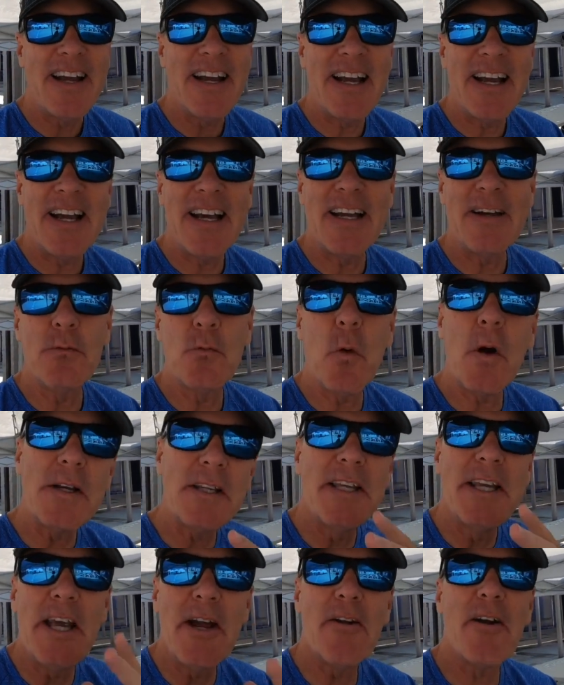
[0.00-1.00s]
and
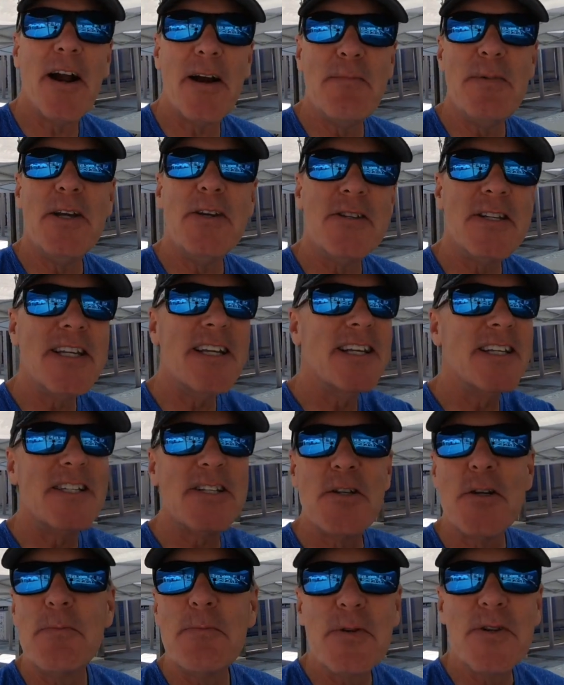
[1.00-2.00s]
what gear I'm using. It's
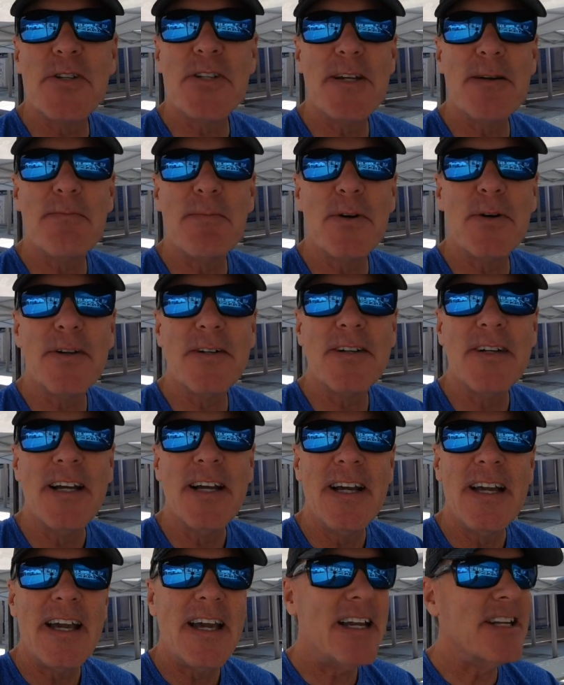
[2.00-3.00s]
super simple,
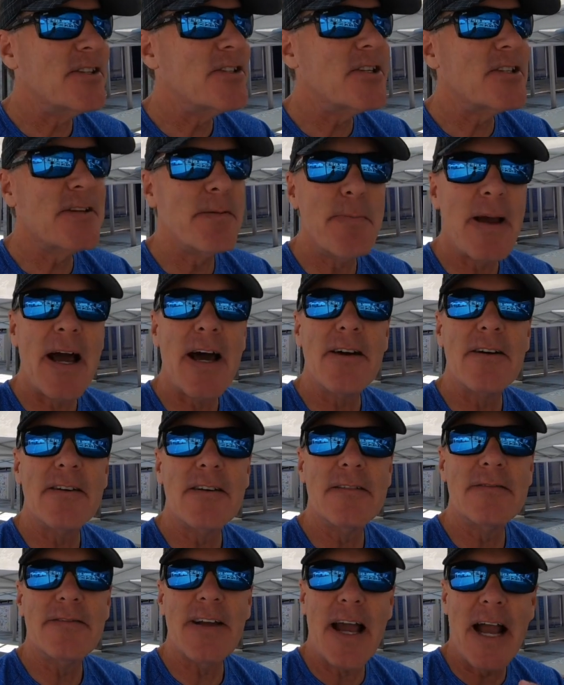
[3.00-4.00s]
and it's just a matter
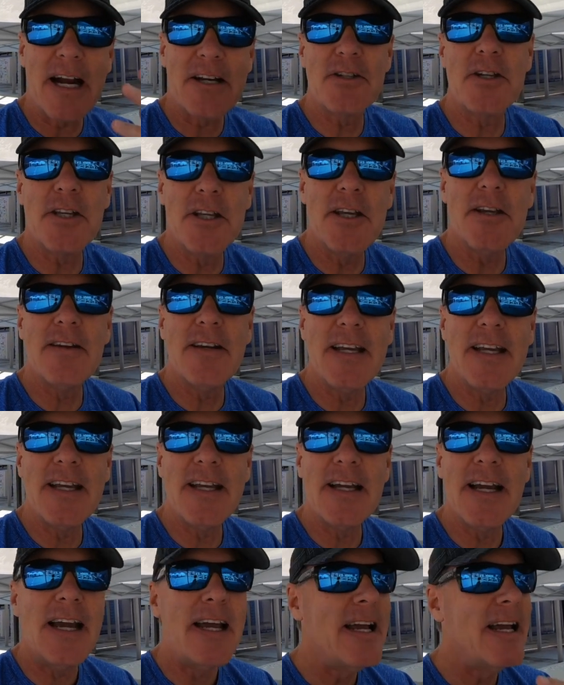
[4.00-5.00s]
of
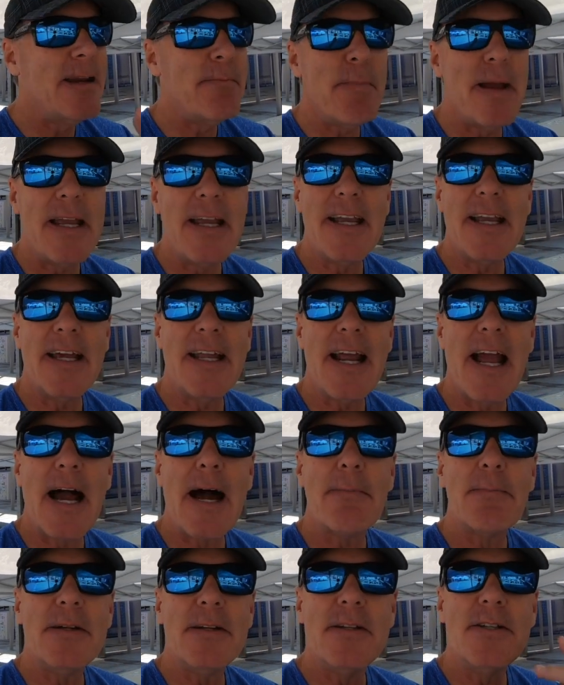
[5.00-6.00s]
executing and making it
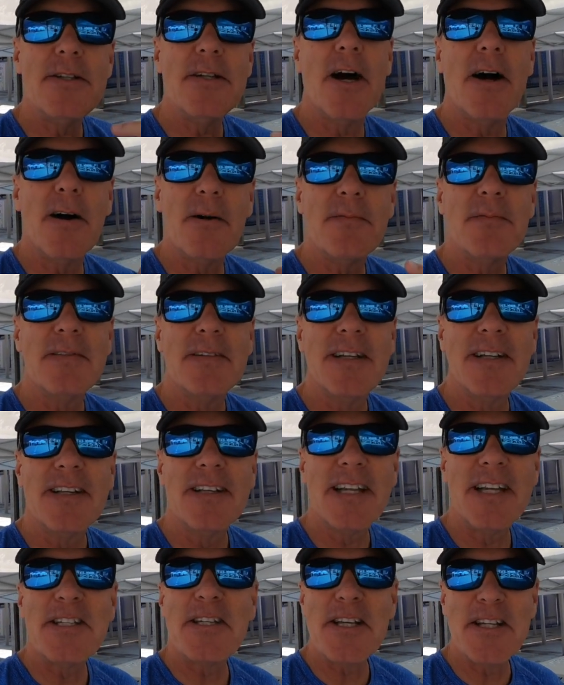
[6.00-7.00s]
happen. So
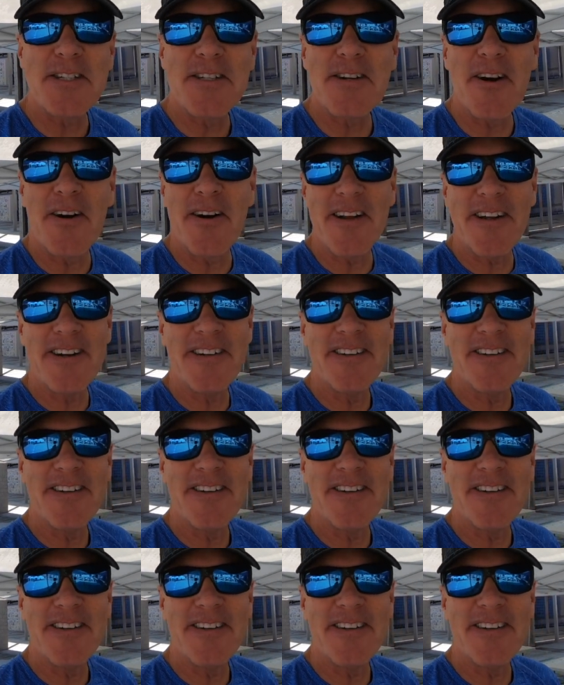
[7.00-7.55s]
let's get started.